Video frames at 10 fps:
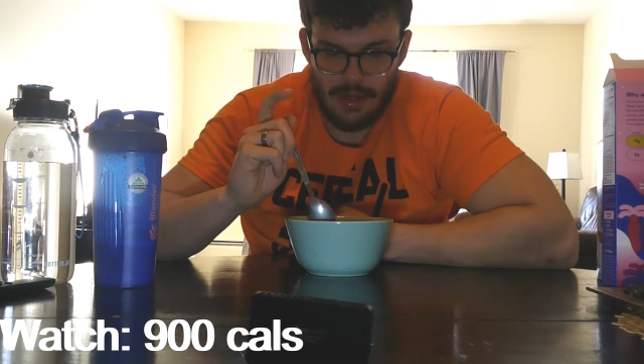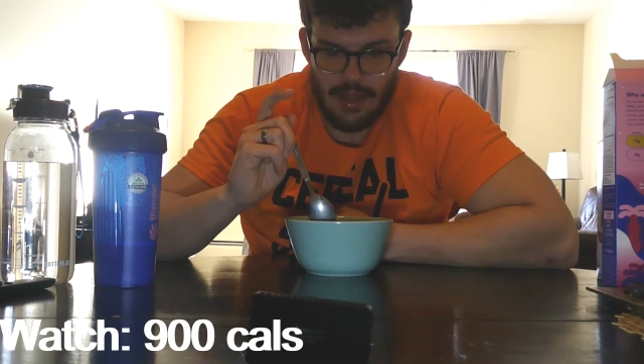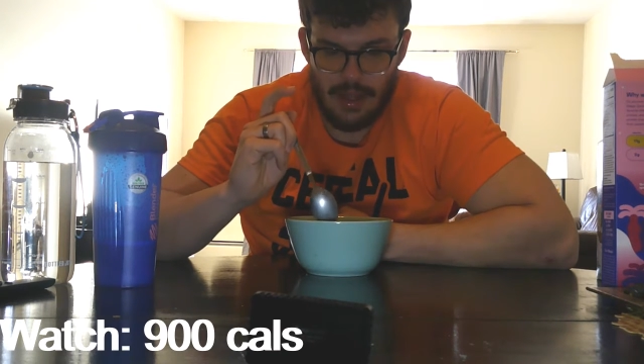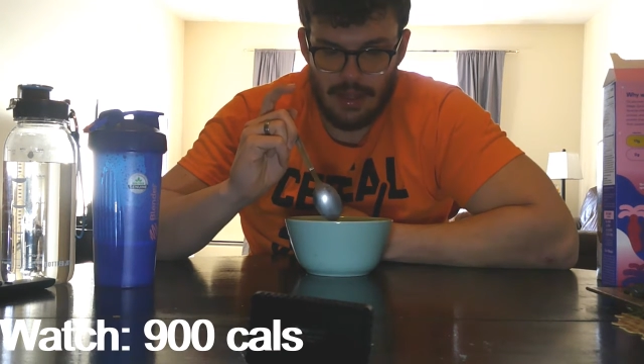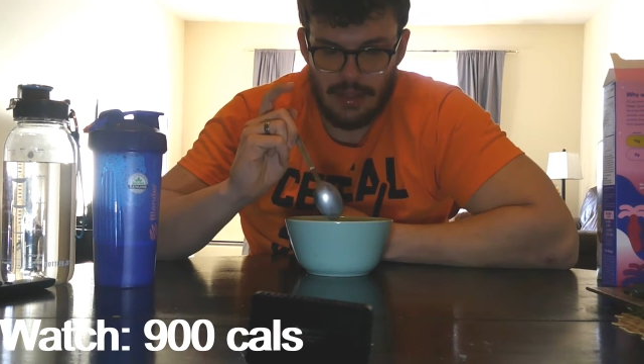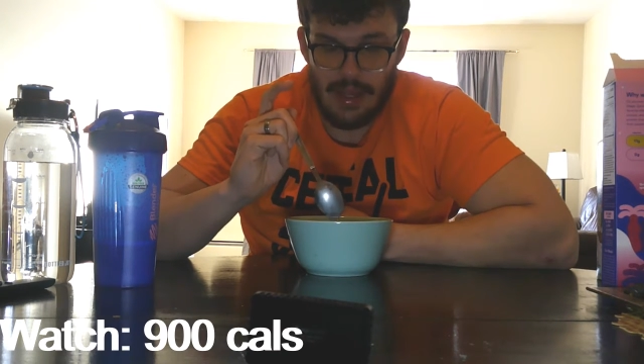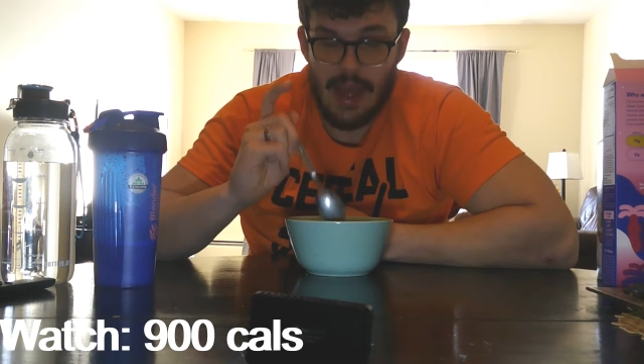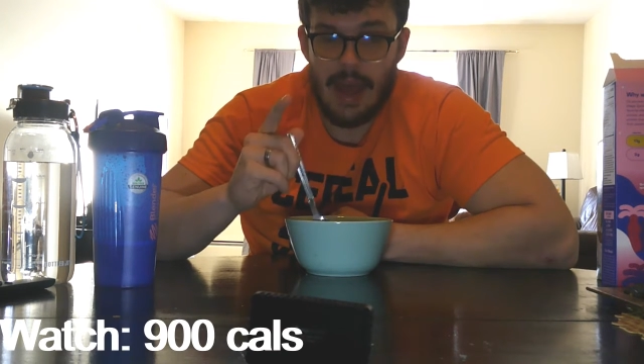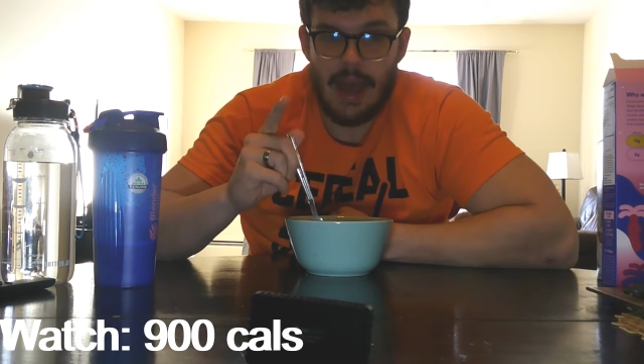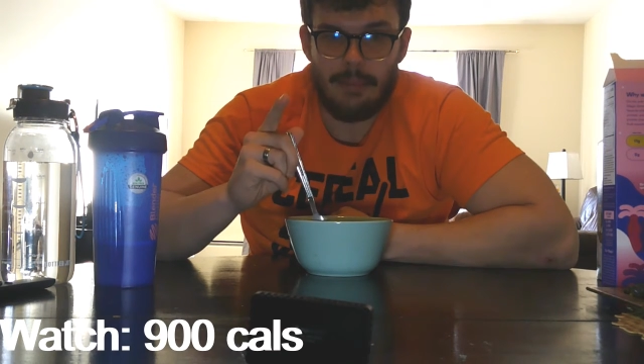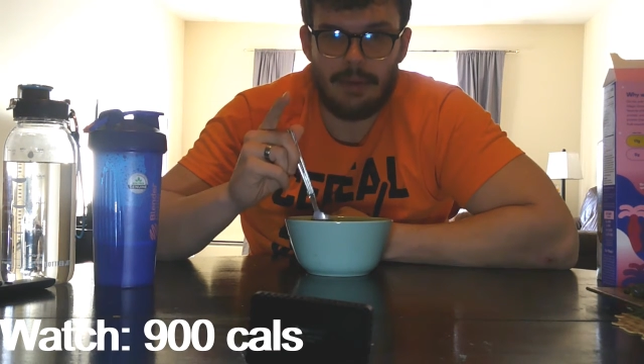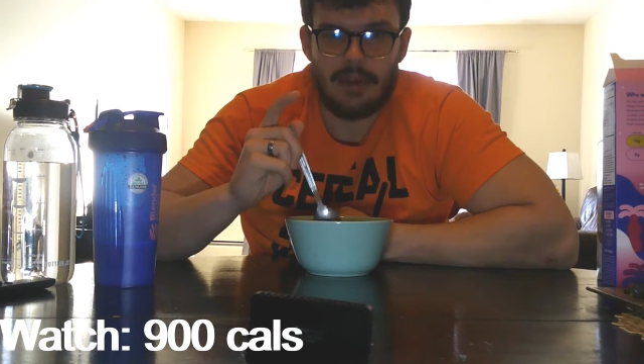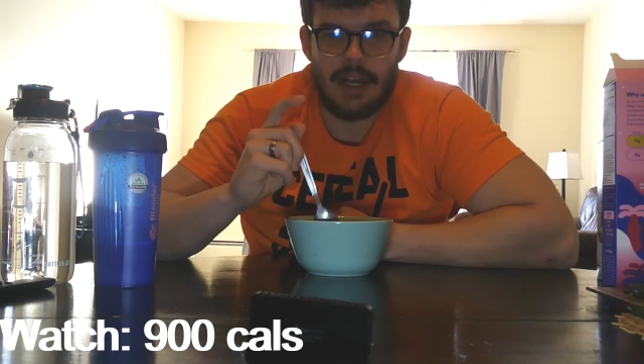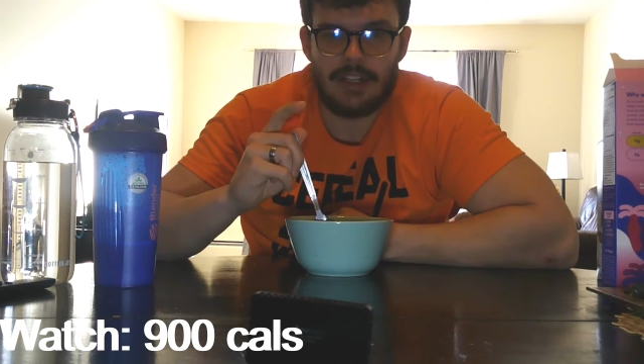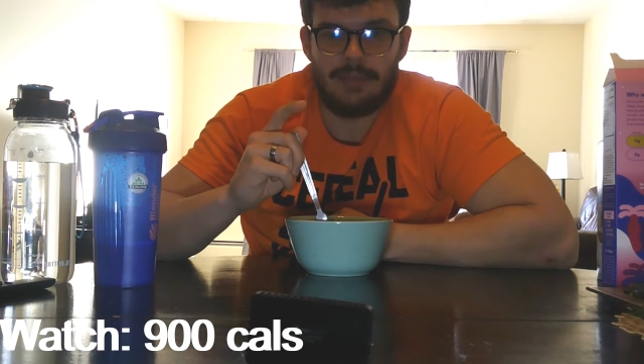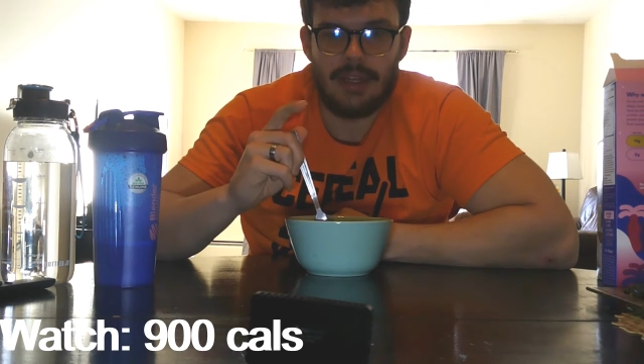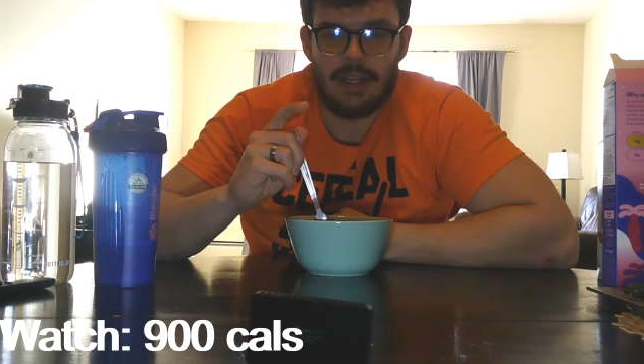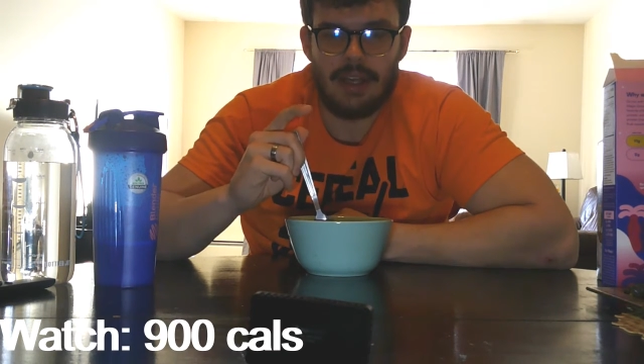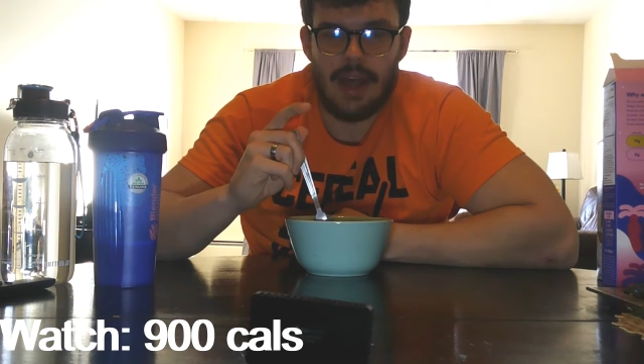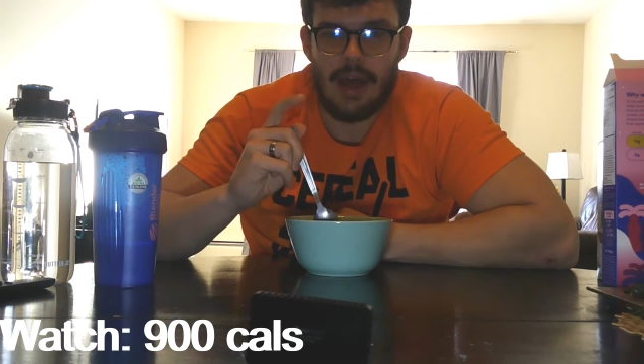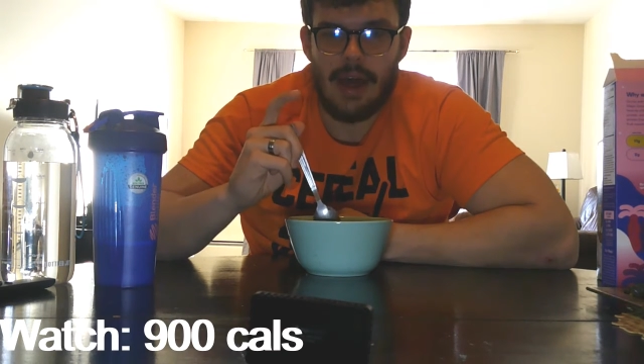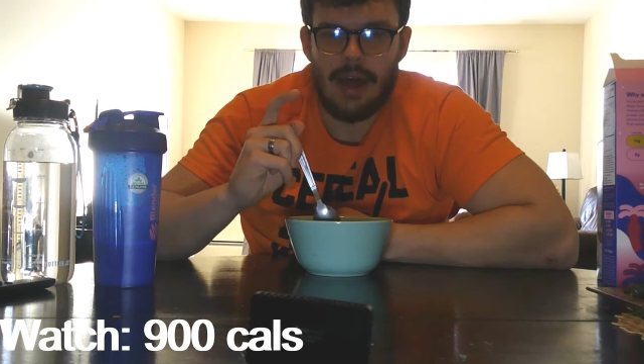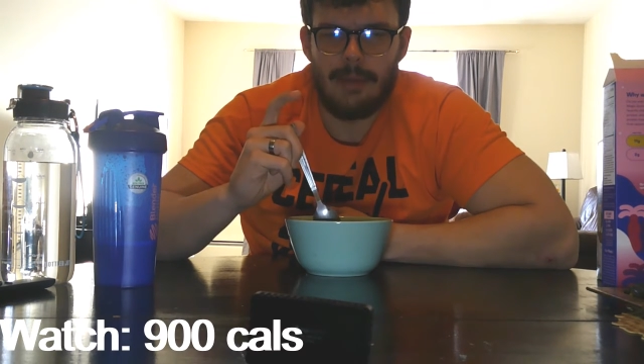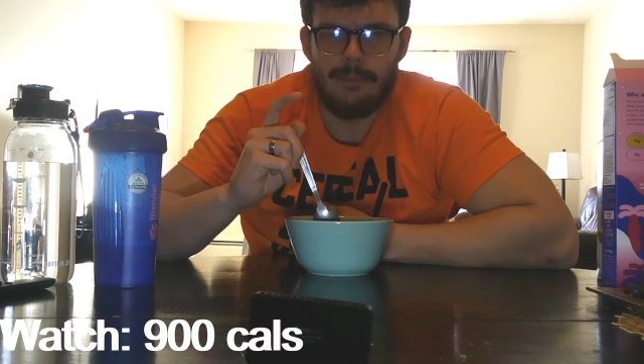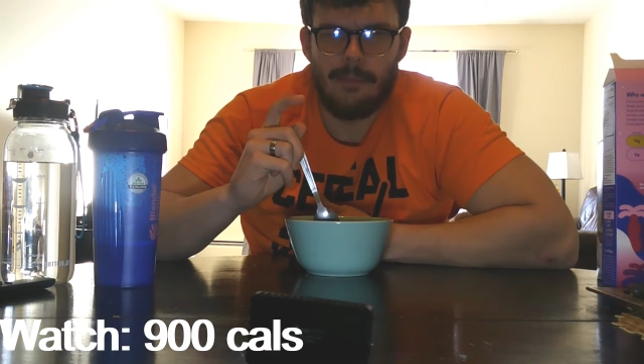and the app clocked me in at